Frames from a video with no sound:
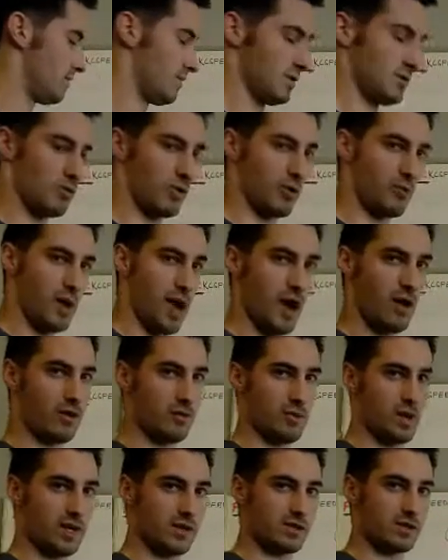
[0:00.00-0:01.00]
they're more
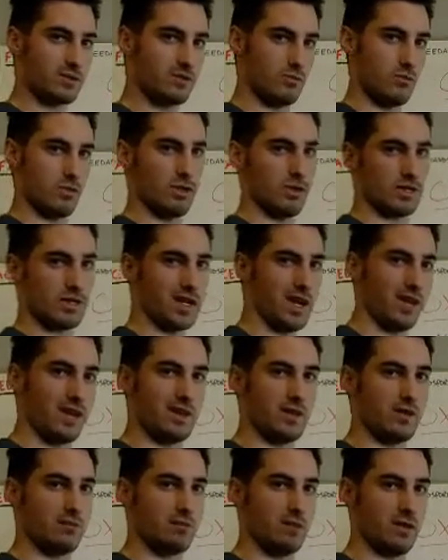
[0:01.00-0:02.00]
power-based or more just kind
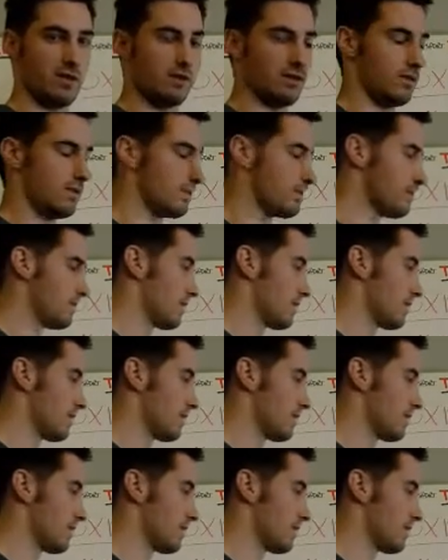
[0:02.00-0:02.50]
of in the middle.